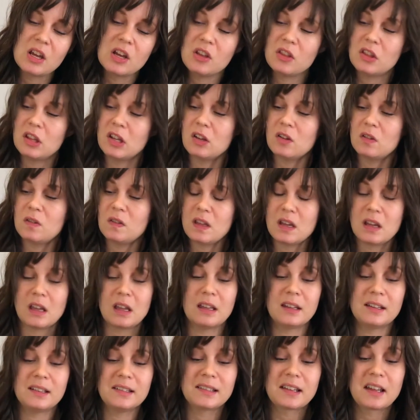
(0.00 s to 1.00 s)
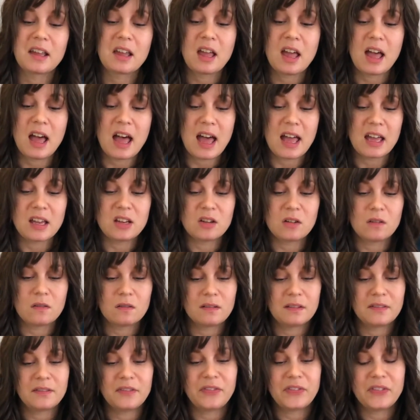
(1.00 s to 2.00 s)
The good thing is I don't
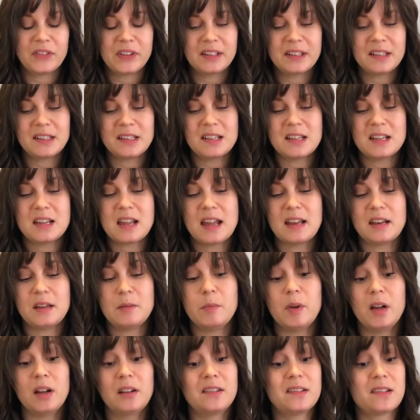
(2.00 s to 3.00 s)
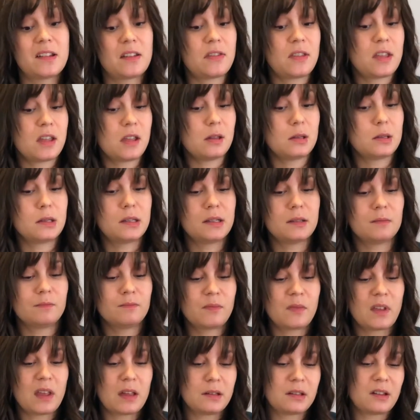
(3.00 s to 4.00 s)
see any bugs on these
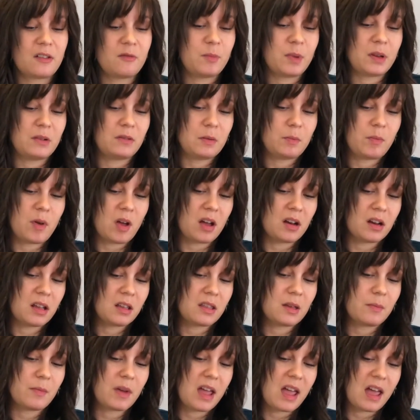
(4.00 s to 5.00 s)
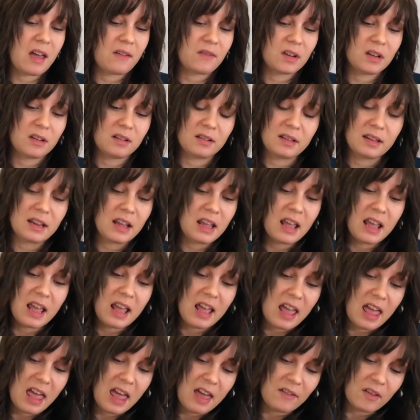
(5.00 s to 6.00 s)
as I've been repotting them. I haven't
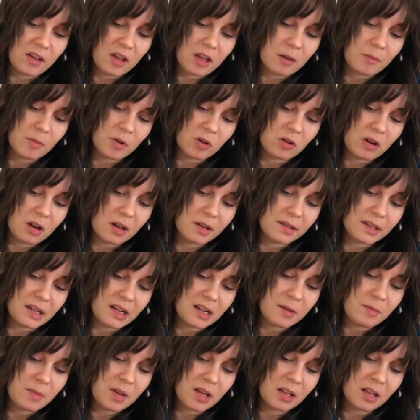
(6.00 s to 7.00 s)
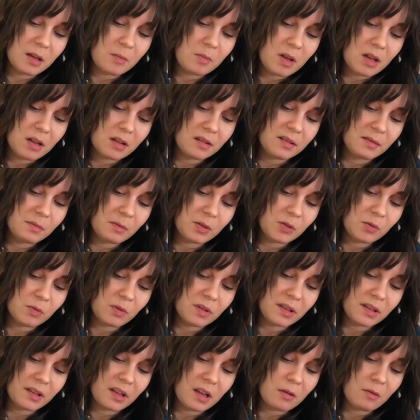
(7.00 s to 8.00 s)
come across any mealybugs, which
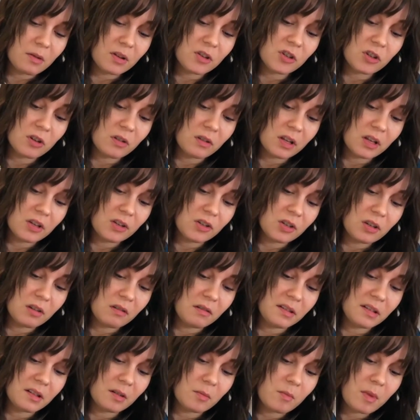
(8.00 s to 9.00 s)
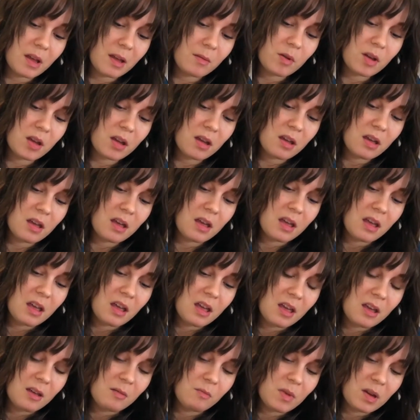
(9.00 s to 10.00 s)
was the original issue. So maybe
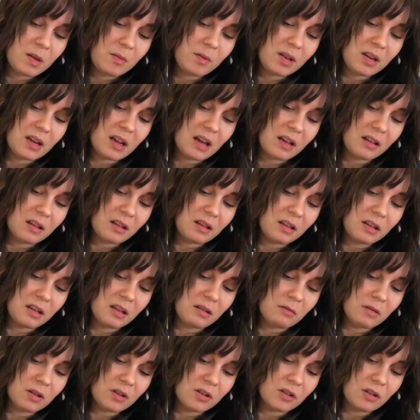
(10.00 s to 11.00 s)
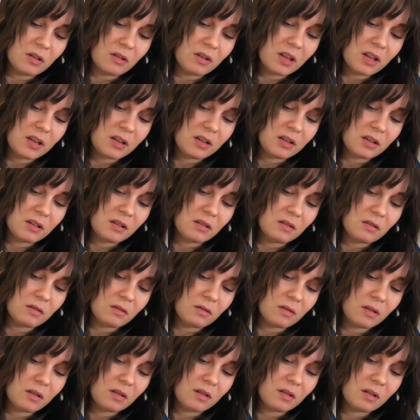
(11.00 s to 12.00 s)
now that the original
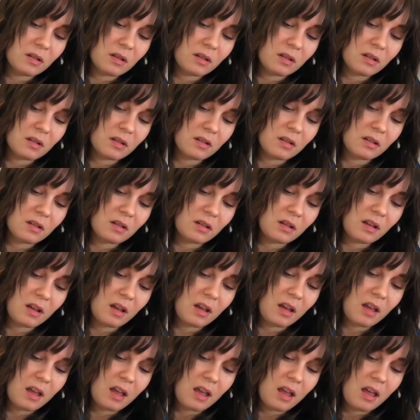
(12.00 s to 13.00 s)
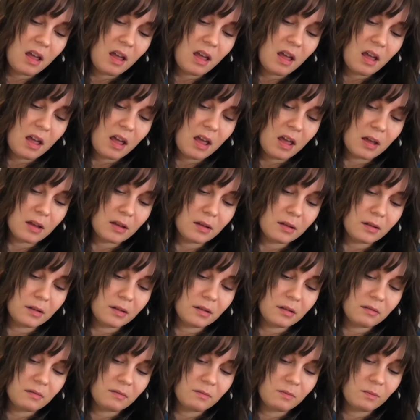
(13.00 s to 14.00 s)
issue
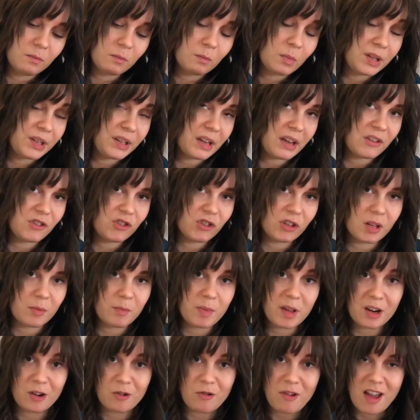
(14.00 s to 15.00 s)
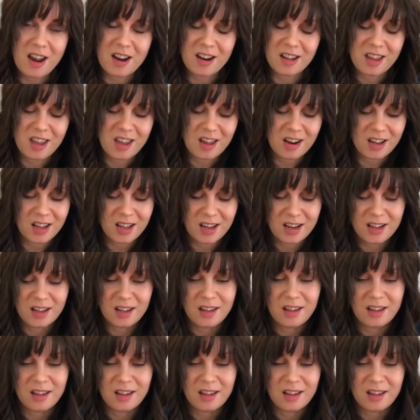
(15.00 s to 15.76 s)
has potentially been eradicated,